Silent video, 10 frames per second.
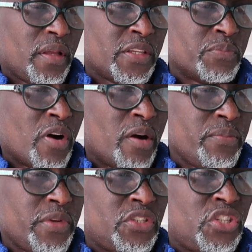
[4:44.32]
His
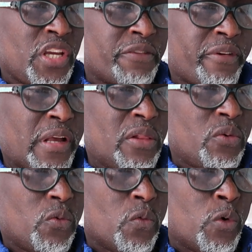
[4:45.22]
mom is
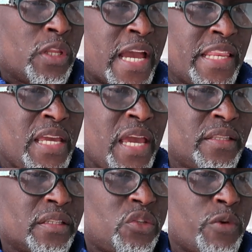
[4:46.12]
GFL
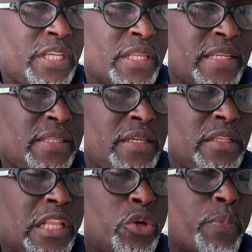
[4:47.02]
198
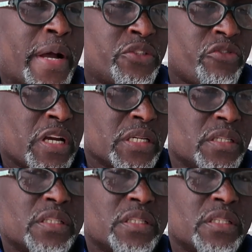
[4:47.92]
2019 Cleopatra.